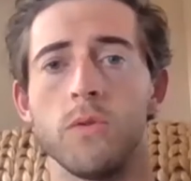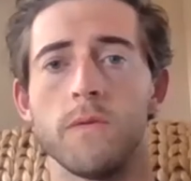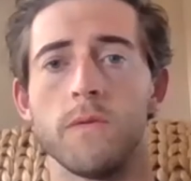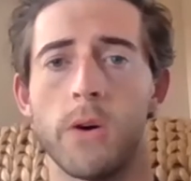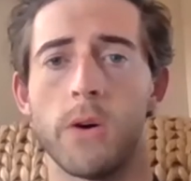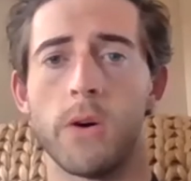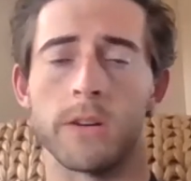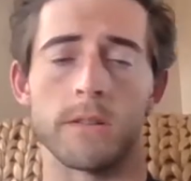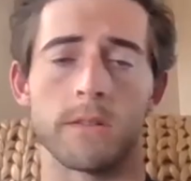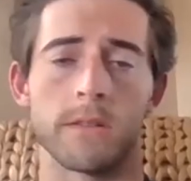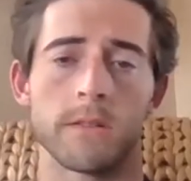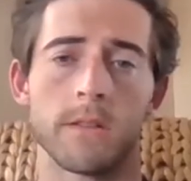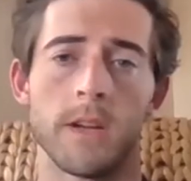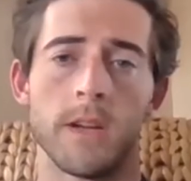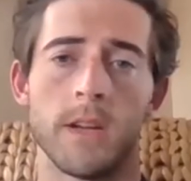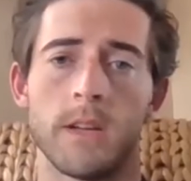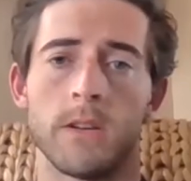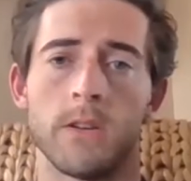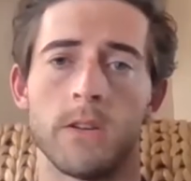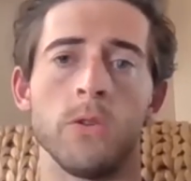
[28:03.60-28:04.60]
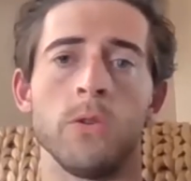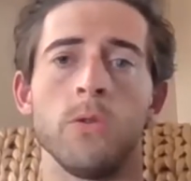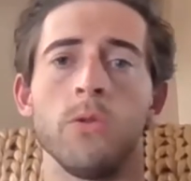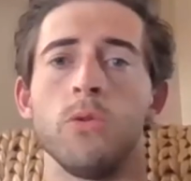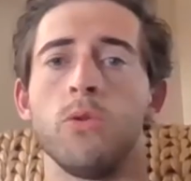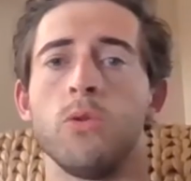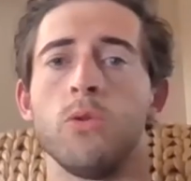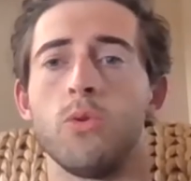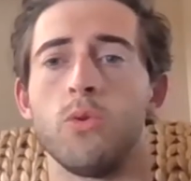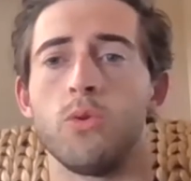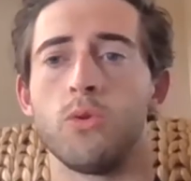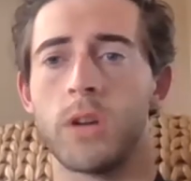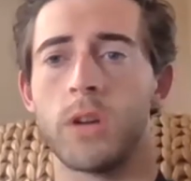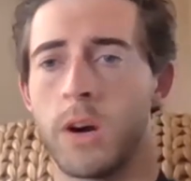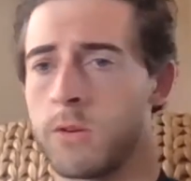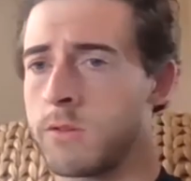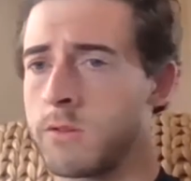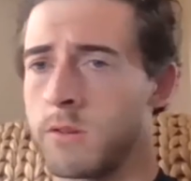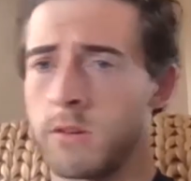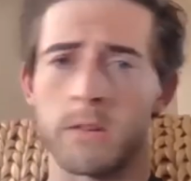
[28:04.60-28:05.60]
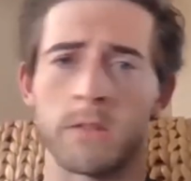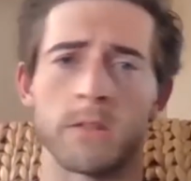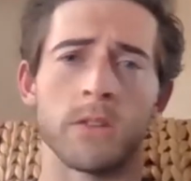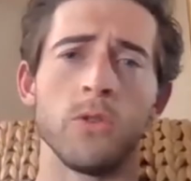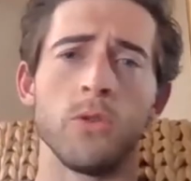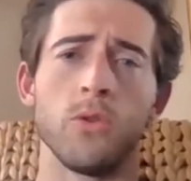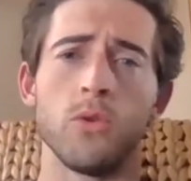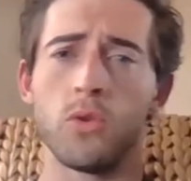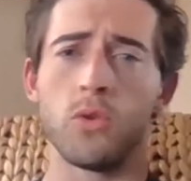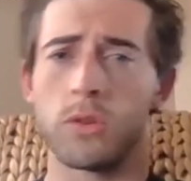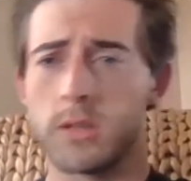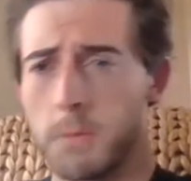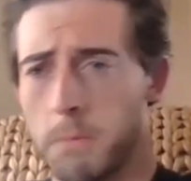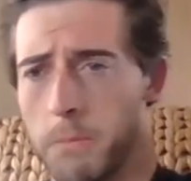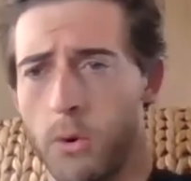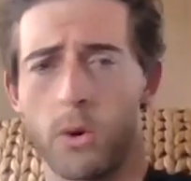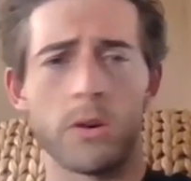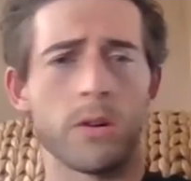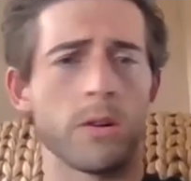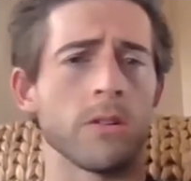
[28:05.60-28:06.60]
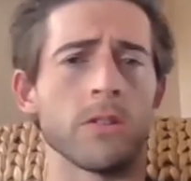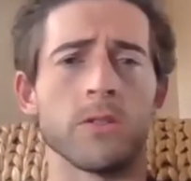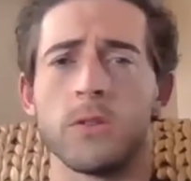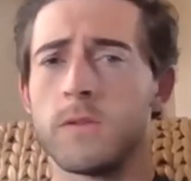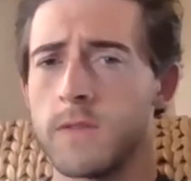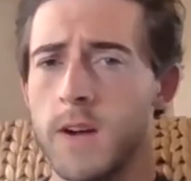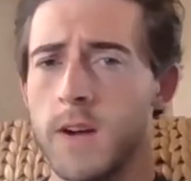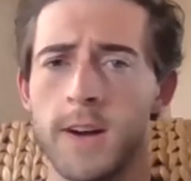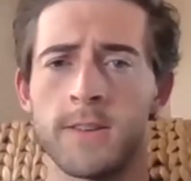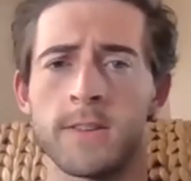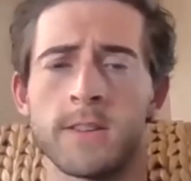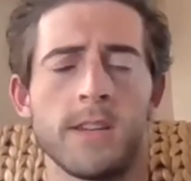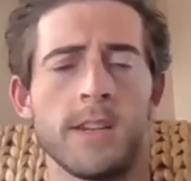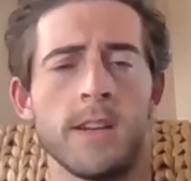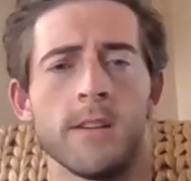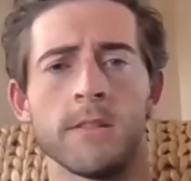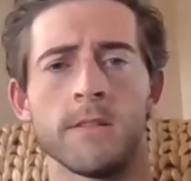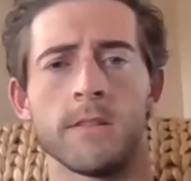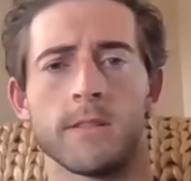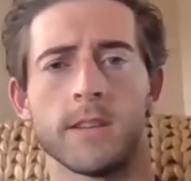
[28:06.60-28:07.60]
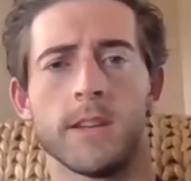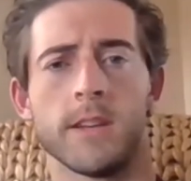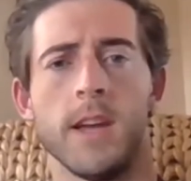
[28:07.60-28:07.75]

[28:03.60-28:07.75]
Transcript: voters, new donors, new supporters, new volunteers,